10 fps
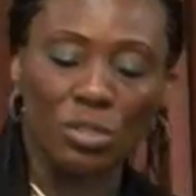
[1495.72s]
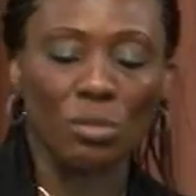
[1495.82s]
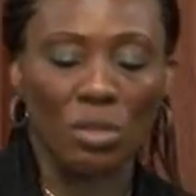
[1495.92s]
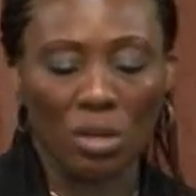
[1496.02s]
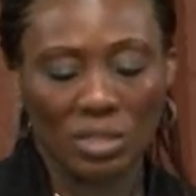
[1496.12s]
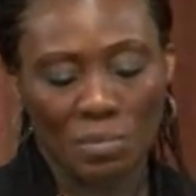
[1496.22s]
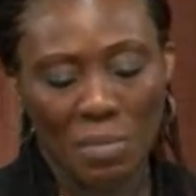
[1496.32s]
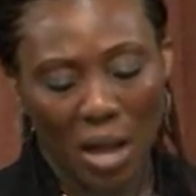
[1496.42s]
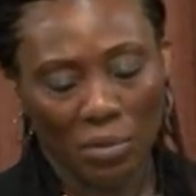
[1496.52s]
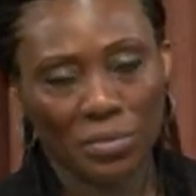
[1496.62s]
to God's
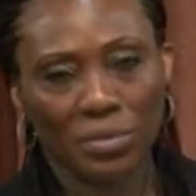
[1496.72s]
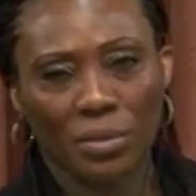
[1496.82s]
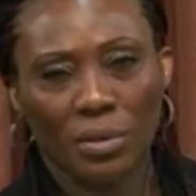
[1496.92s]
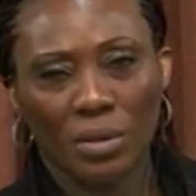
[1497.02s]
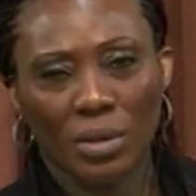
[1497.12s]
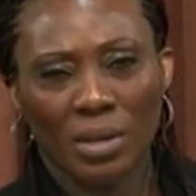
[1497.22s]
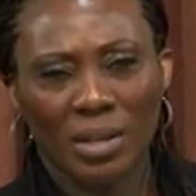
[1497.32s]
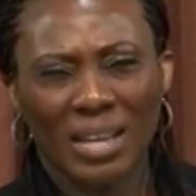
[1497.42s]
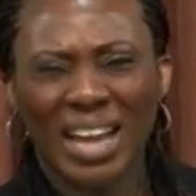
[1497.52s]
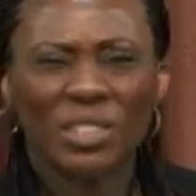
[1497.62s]
mouth.
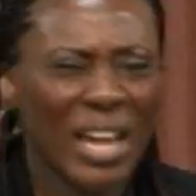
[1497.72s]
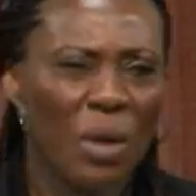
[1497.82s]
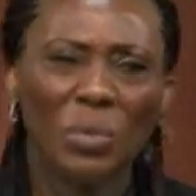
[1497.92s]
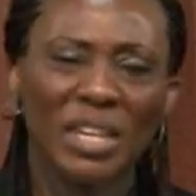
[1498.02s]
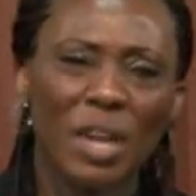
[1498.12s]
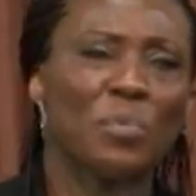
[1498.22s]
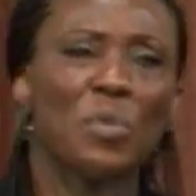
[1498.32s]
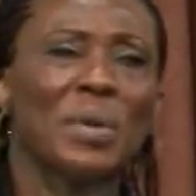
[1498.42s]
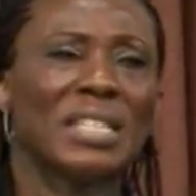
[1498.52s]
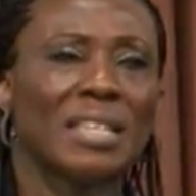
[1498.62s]
And I will keep
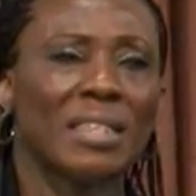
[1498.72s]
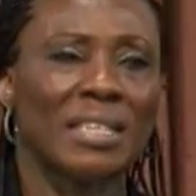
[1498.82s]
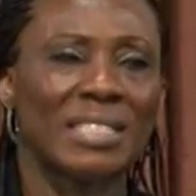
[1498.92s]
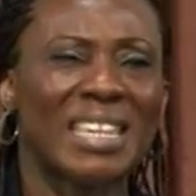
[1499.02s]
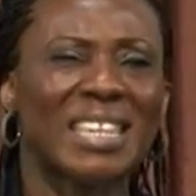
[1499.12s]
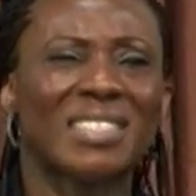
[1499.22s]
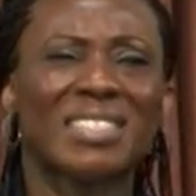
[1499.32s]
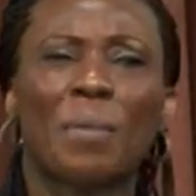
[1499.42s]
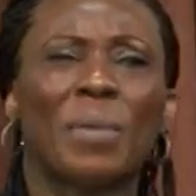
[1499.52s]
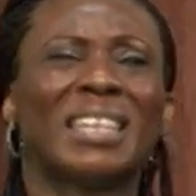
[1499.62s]
repeating this. It's
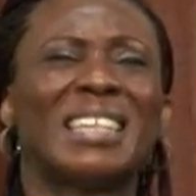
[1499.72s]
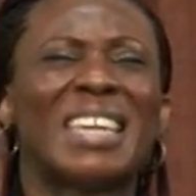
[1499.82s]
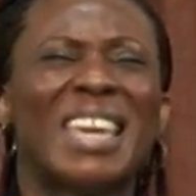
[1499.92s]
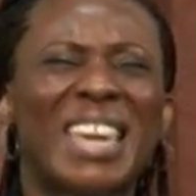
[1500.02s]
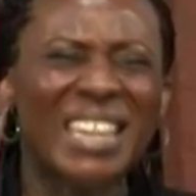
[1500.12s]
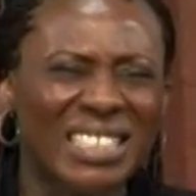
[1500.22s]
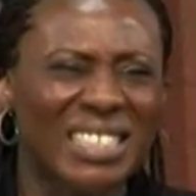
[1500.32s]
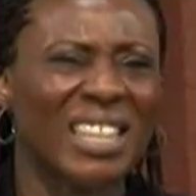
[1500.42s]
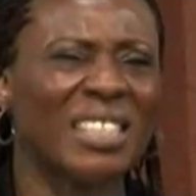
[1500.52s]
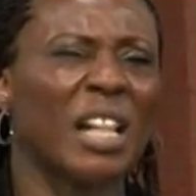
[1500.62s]
about an
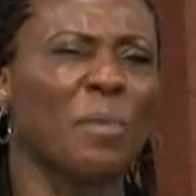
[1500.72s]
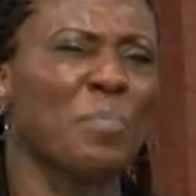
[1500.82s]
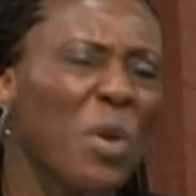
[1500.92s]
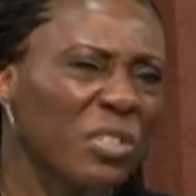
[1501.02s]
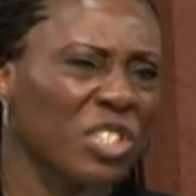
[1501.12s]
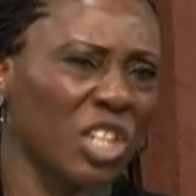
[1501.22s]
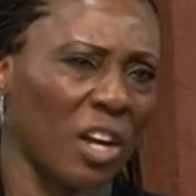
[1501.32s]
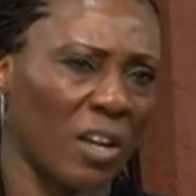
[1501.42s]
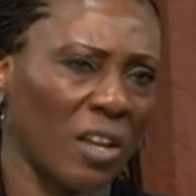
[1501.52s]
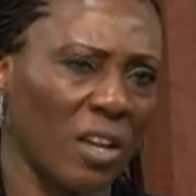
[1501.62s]
internal
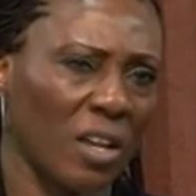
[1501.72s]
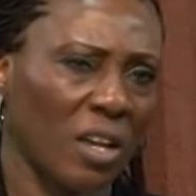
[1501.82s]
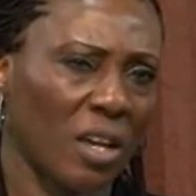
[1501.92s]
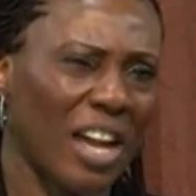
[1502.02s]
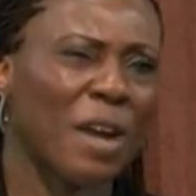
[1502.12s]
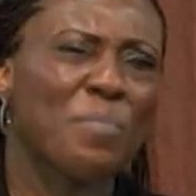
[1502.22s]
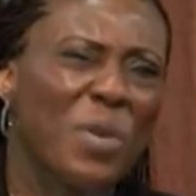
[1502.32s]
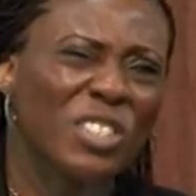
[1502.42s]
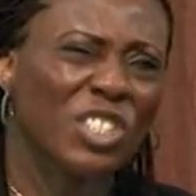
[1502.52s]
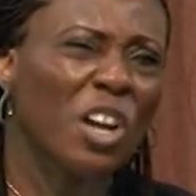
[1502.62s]
posture, a
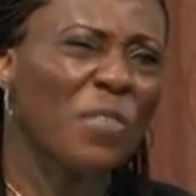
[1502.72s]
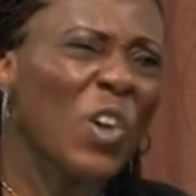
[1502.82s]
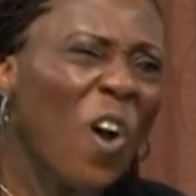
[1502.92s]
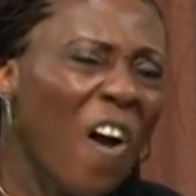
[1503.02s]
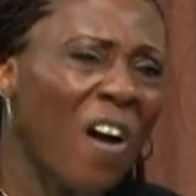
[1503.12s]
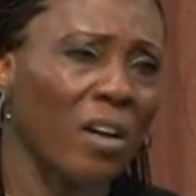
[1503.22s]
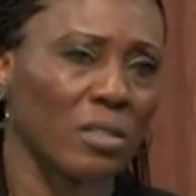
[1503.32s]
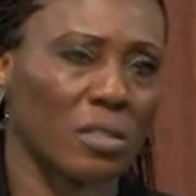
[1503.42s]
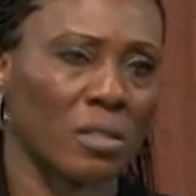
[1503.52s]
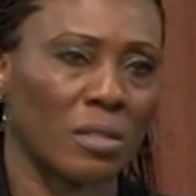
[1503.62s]
posture of your heart.
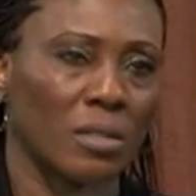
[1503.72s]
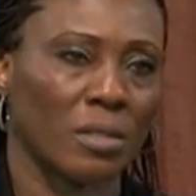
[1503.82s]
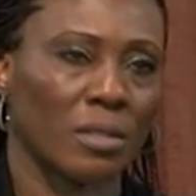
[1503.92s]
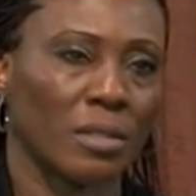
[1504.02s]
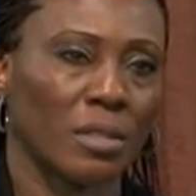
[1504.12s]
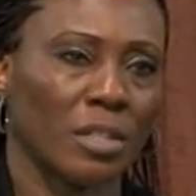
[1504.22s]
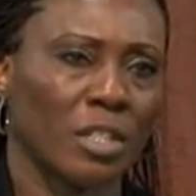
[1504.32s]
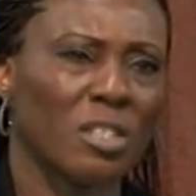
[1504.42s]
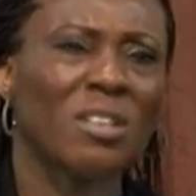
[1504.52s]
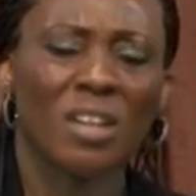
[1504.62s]

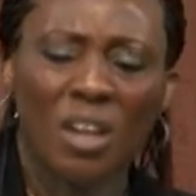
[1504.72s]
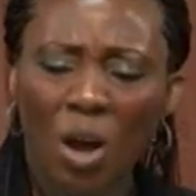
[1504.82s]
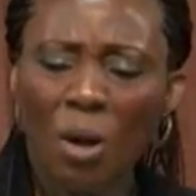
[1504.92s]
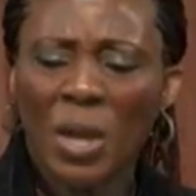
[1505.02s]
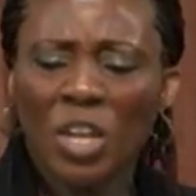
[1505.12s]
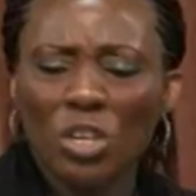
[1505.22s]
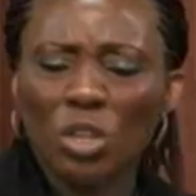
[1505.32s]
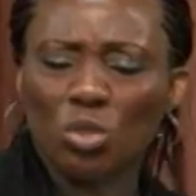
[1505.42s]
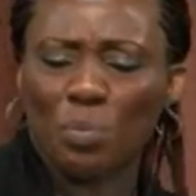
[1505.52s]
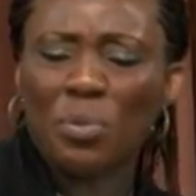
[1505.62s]
Don't come,
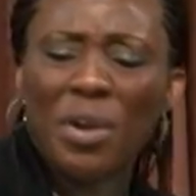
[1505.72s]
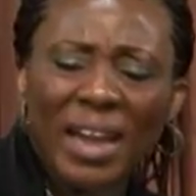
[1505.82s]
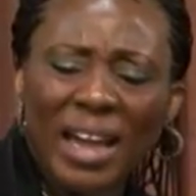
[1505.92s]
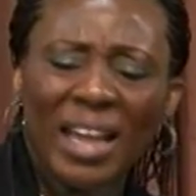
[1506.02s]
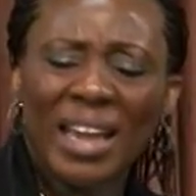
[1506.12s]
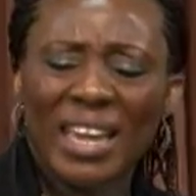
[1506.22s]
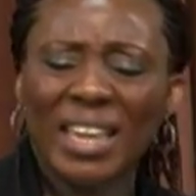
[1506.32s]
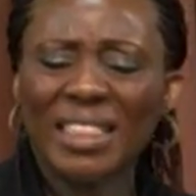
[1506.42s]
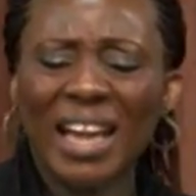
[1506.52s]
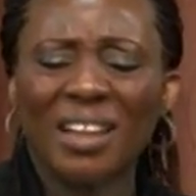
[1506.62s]
to prayer
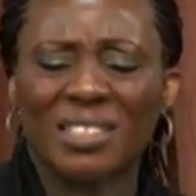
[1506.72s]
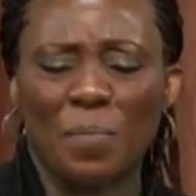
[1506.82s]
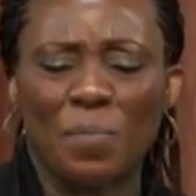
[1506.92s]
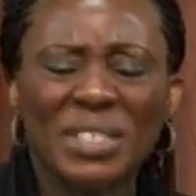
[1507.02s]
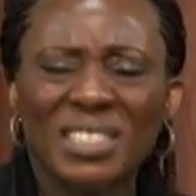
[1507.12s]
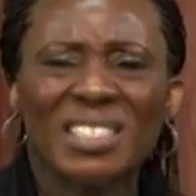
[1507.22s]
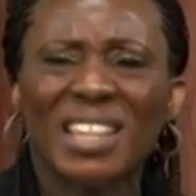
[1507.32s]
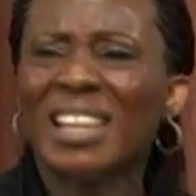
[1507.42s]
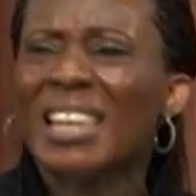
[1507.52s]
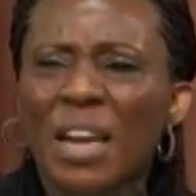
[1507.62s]
either at a
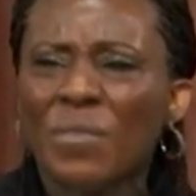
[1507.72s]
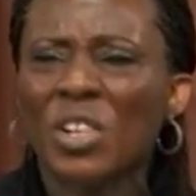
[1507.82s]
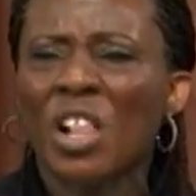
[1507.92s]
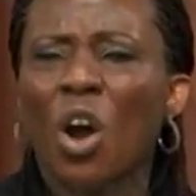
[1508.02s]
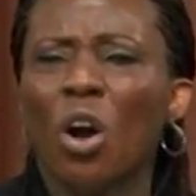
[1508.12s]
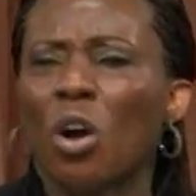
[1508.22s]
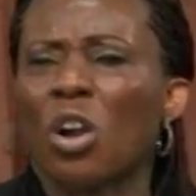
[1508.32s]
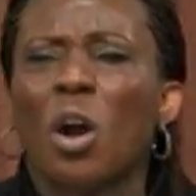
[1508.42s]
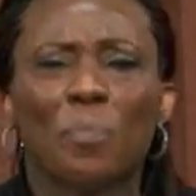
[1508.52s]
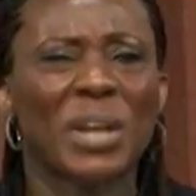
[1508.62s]
personal level or
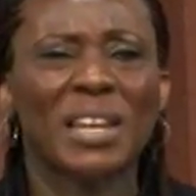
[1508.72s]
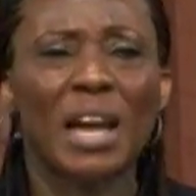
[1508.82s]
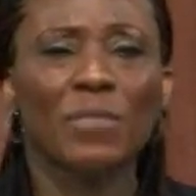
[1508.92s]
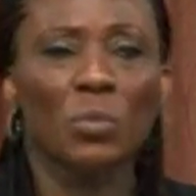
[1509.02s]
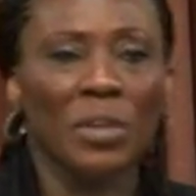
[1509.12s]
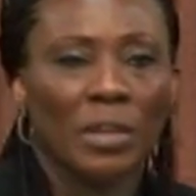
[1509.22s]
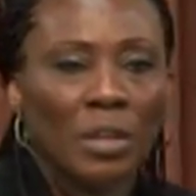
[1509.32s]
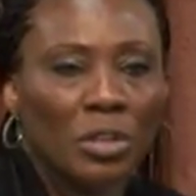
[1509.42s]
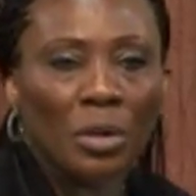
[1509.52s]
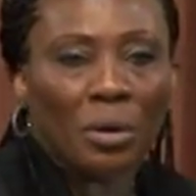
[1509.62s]
corporate level with,
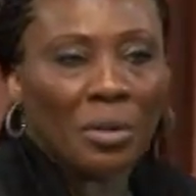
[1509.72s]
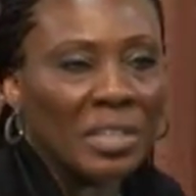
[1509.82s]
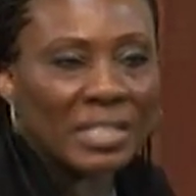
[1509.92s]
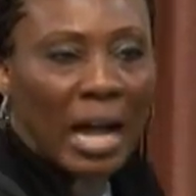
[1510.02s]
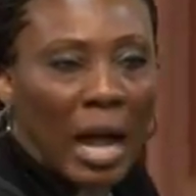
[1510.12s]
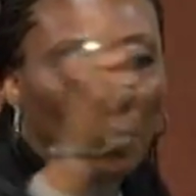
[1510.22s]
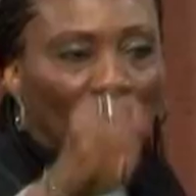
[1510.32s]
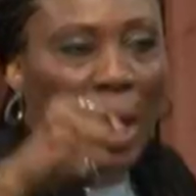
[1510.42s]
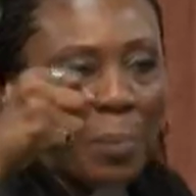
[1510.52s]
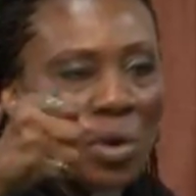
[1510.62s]
these are our
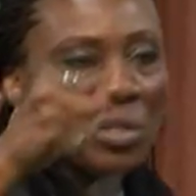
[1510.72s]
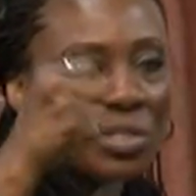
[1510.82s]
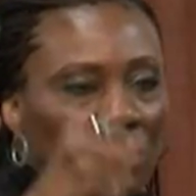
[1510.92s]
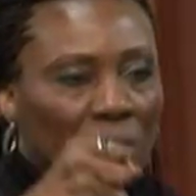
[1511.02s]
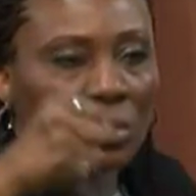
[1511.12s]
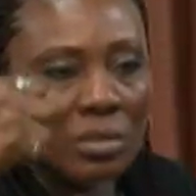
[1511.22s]
prayer points.